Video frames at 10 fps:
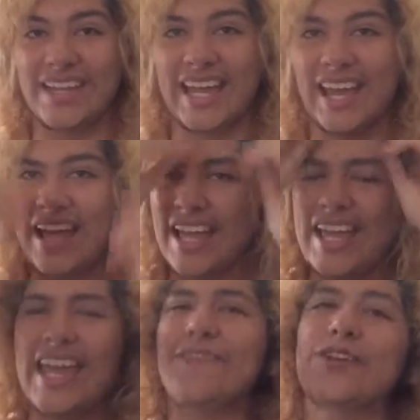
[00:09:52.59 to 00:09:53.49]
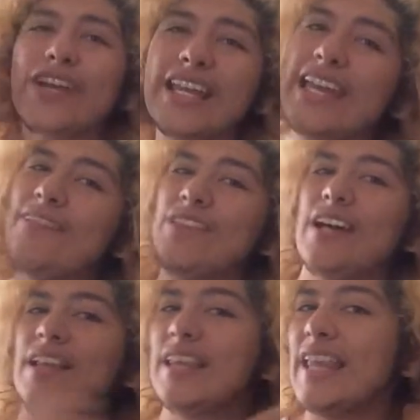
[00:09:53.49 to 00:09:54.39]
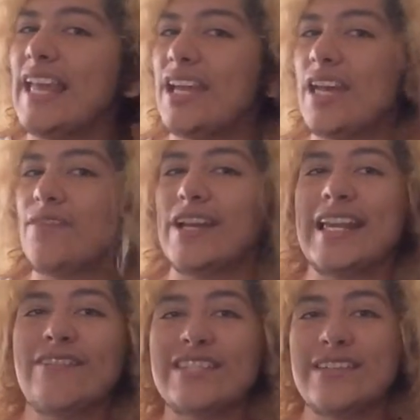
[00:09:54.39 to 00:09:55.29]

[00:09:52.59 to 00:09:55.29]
Like, if you're gonna give a